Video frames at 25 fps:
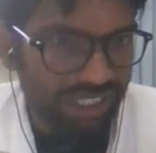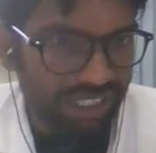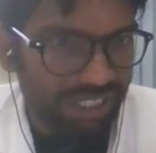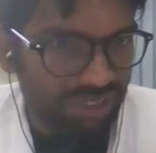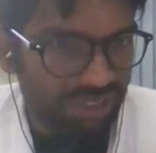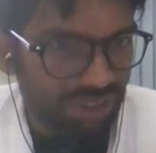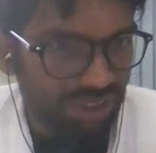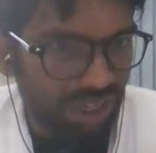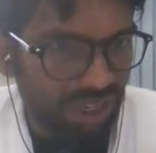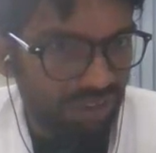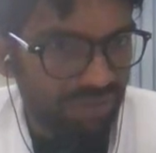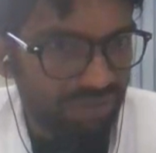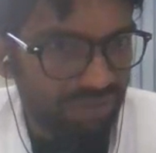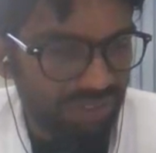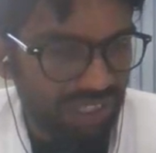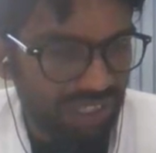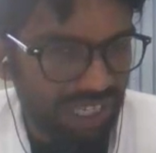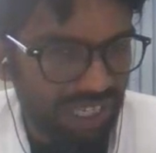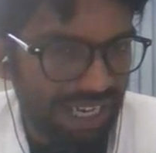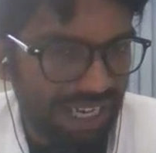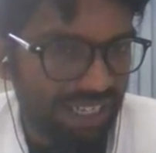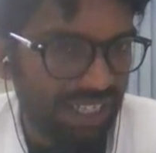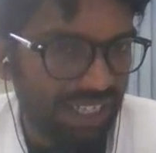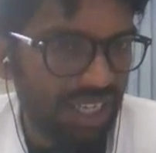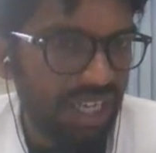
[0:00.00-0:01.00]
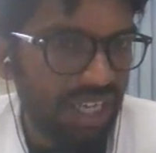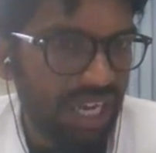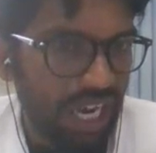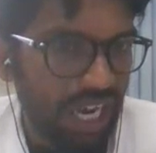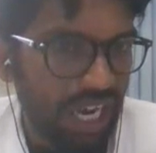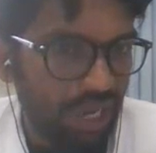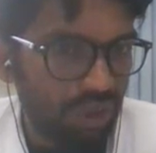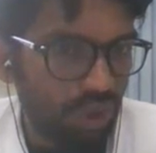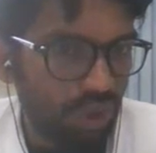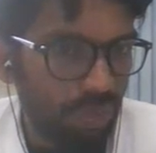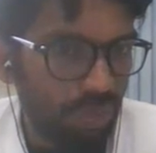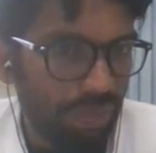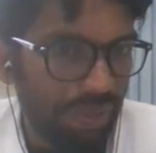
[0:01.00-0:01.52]
of and
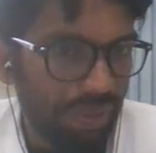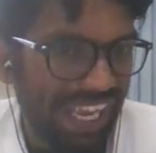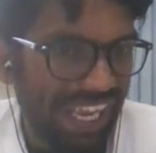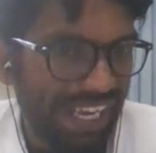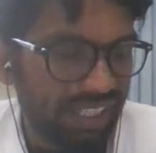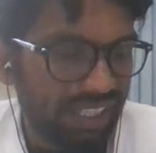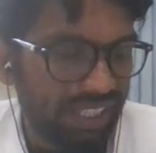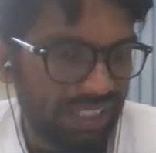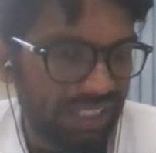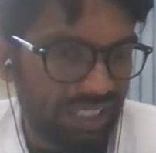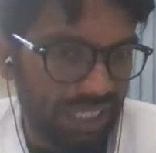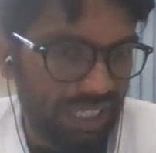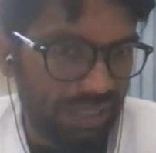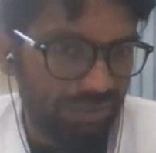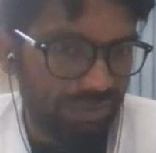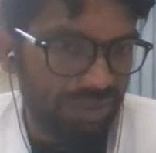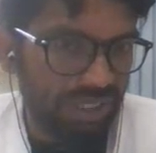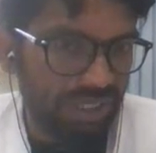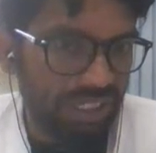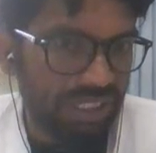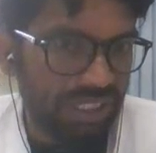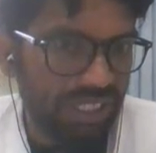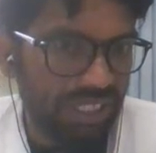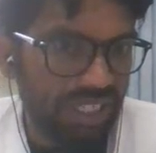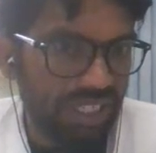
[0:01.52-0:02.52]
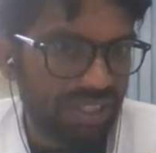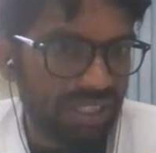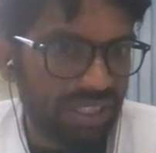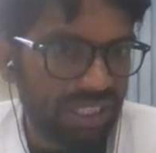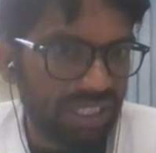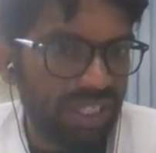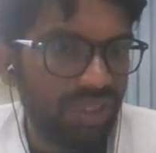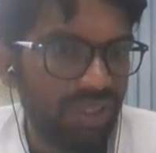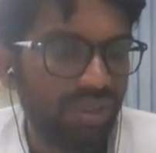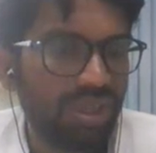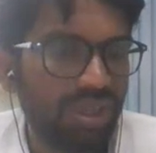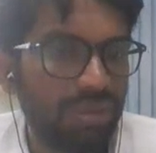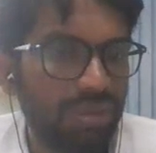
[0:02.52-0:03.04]
IUPAC names, International
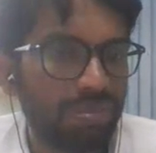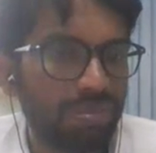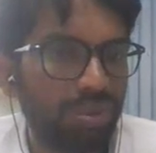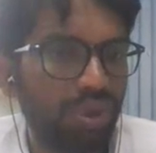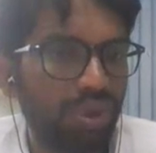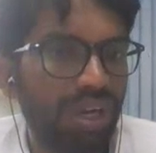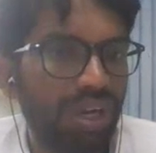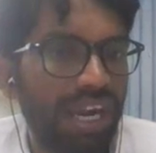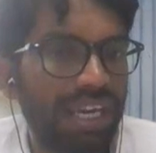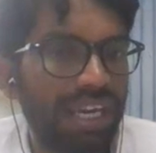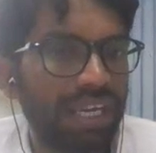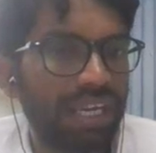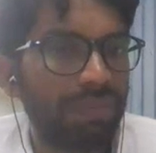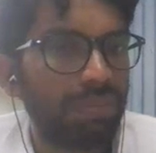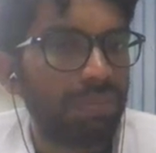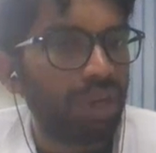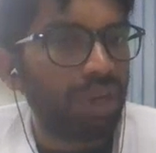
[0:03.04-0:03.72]
Union Pure and Applied